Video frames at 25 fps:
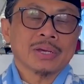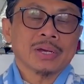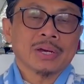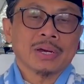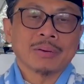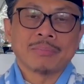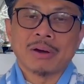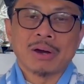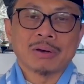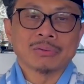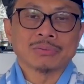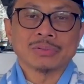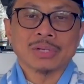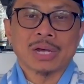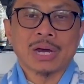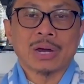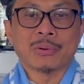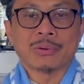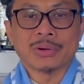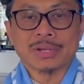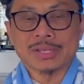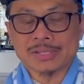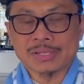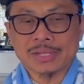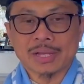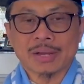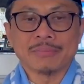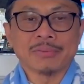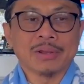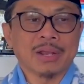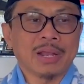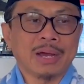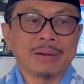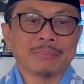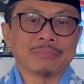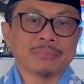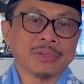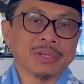about our Islam,
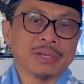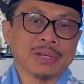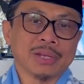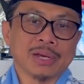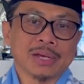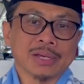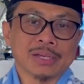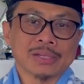alhamdulillah.